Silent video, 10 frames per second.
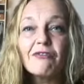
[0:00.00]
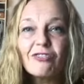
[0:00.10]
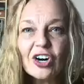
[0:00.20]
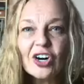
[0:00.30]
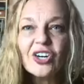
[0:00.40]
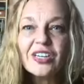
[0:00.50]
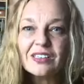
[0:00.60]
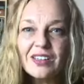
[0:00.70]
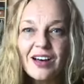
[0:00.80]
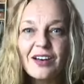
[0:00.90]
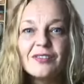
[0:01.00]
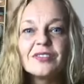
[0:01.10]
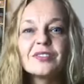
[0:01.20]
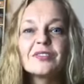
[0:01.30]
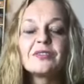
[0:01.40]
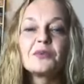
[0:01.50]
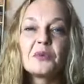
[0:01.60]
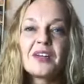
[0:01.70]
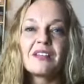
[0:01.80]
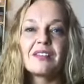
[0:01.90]
Fall in love
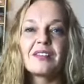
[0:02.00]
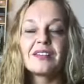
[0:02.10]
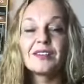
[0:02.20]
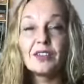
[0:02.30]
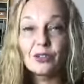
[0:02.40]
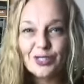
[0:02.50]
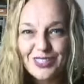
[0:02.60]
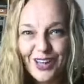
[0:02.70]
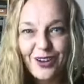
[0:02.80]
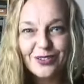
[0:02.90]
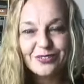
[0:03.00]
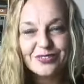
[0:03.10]
with yourself.